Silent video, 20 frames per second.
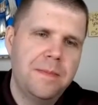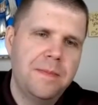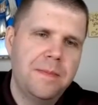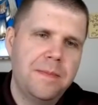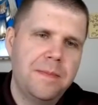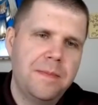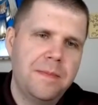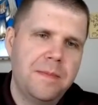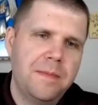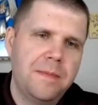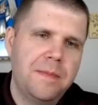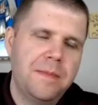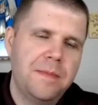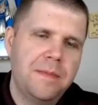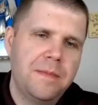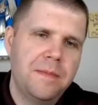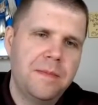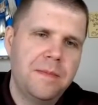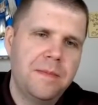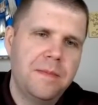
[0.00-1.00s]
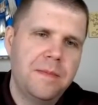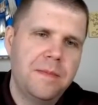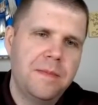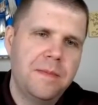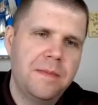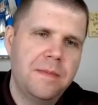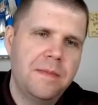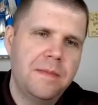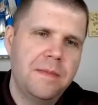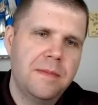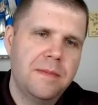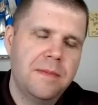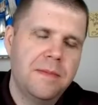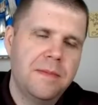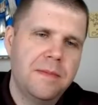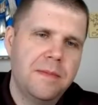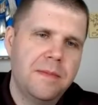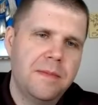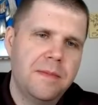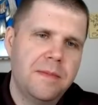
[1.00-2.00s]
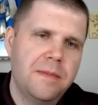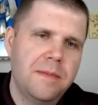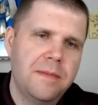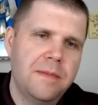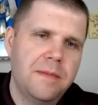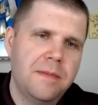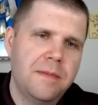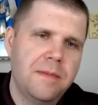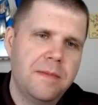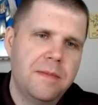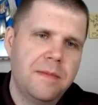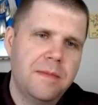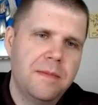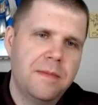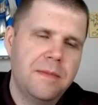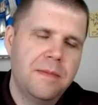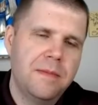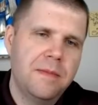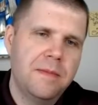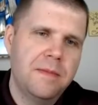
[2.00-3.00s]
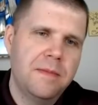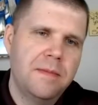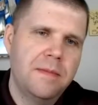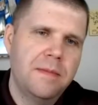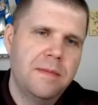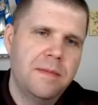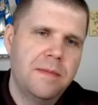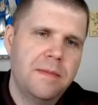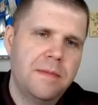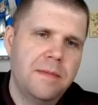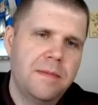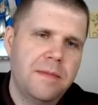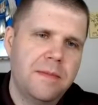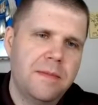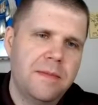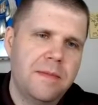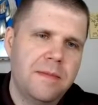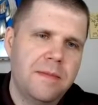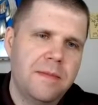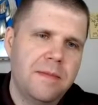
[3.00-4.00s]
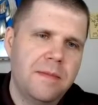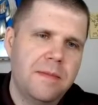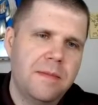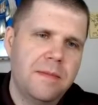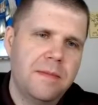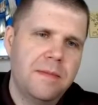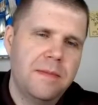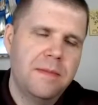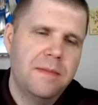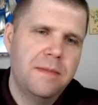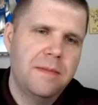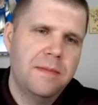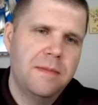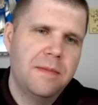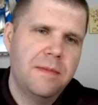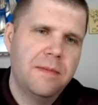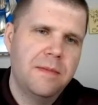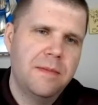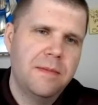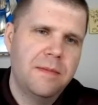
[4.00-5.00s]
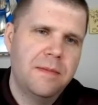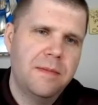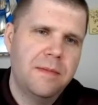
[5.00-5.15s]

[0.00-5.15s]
No words are spoken by the person on screen.